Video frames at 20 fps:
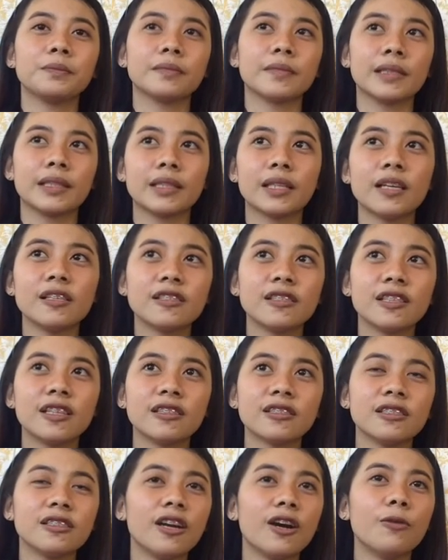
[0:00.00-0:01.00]

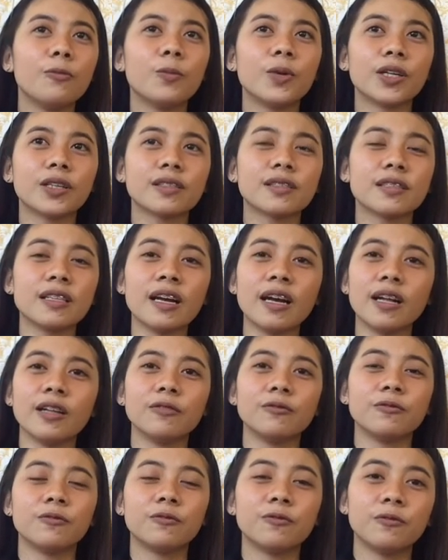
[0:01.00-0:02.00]
tanyag niyang works na
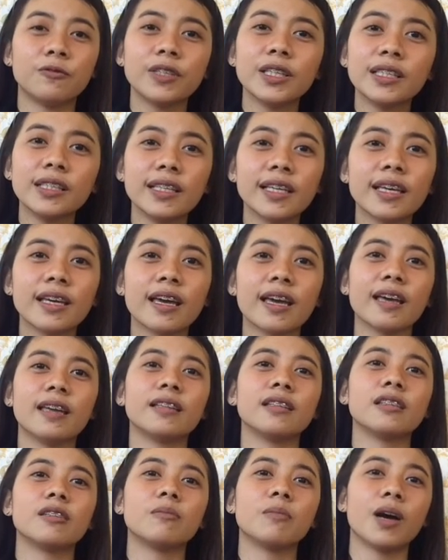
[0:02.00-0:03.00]
Vllo
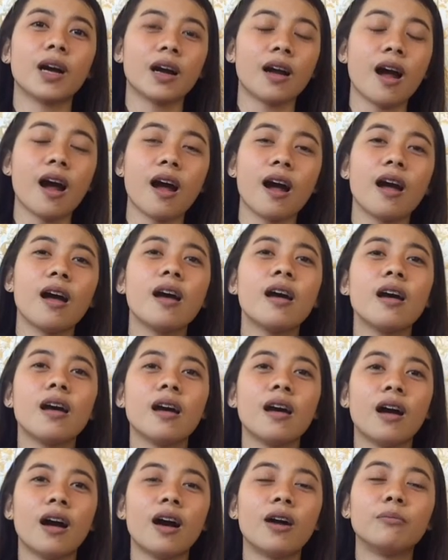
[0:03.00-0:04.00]
and mga
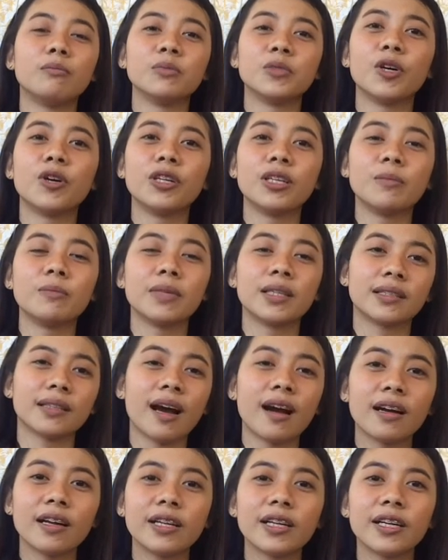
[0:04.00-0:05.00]
No Limit
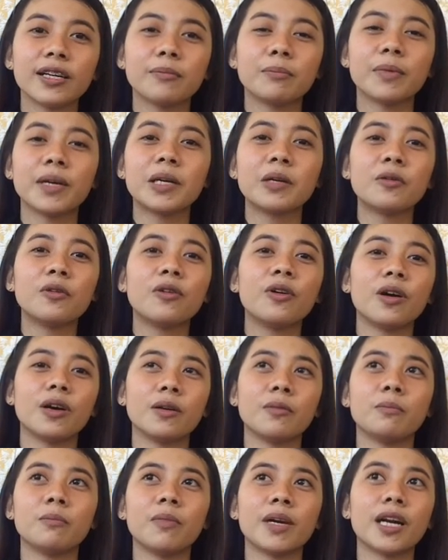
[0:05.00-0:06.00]
ang Hire, pero
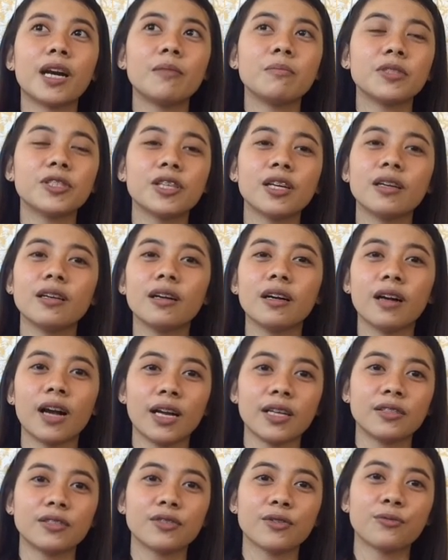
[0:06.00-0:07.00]
marami siyang
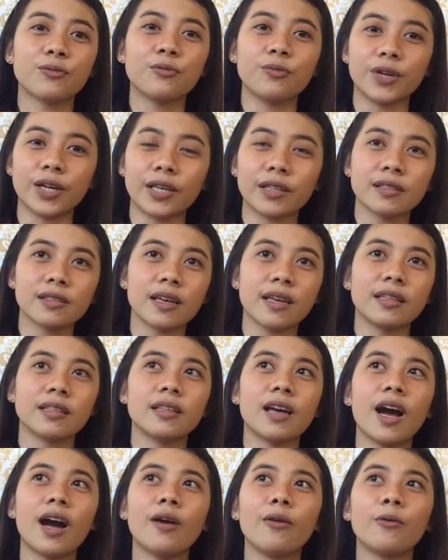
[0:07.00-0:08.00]
kinds of works
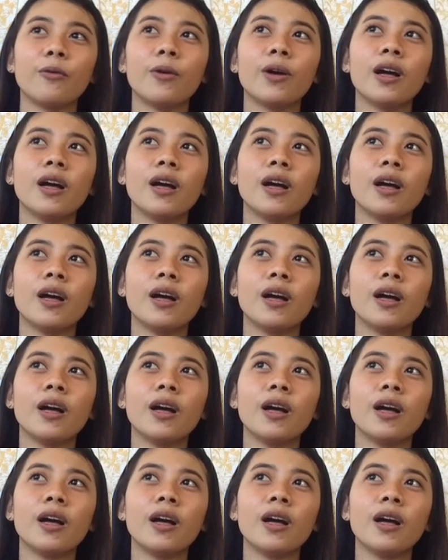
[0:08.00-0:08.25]
and how